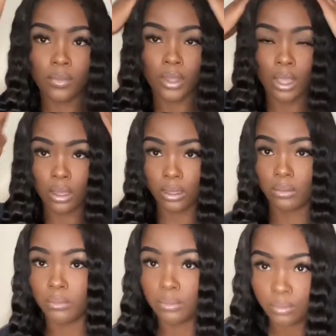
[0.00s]

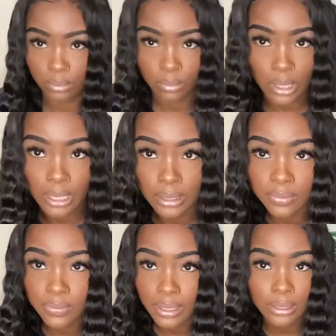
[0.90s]
I love
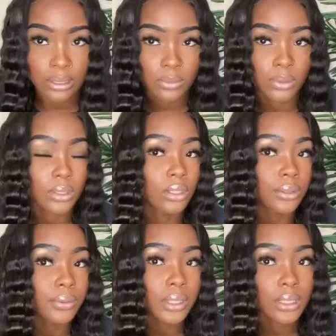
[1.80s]
that this was
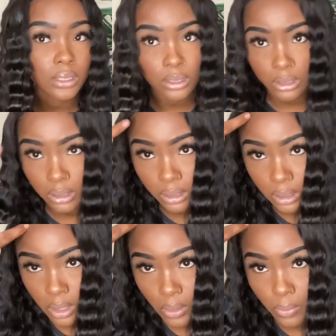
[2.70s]
glueless.
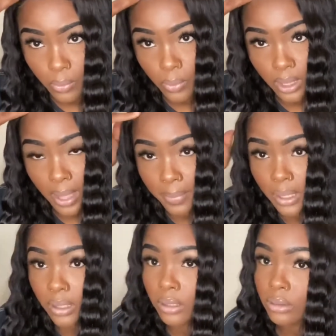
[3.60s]
Well, I made
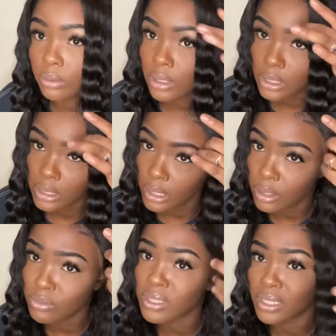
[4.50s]
it glueless and it
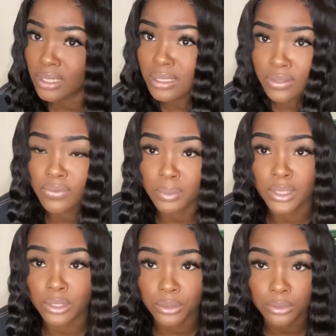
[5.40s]
was easy for me to
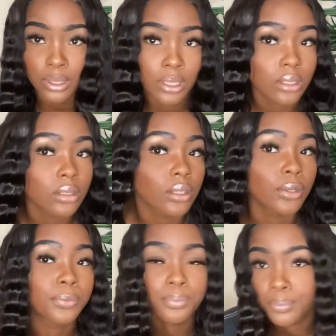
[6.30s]
do that,
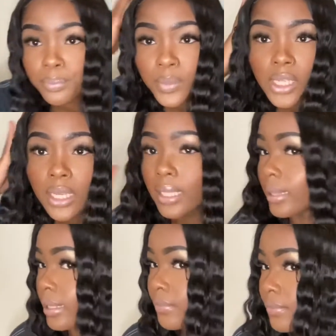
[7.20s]
so
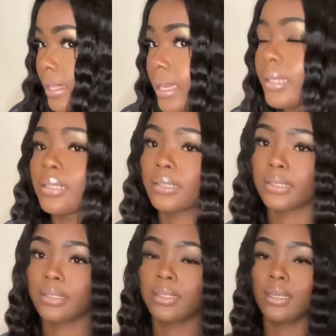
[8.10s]
love that.
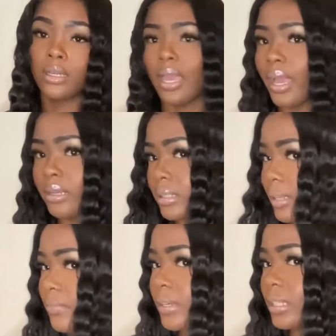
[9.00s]
I
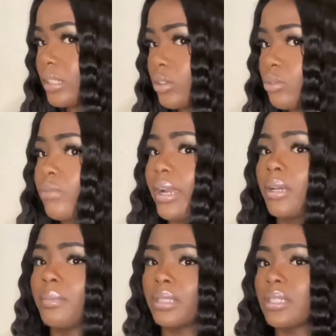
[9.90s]
definitely do
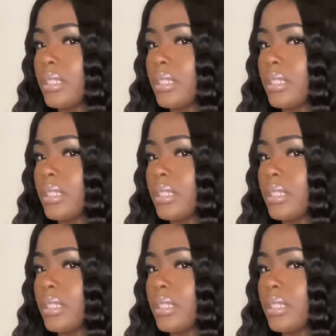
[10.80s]
recommend this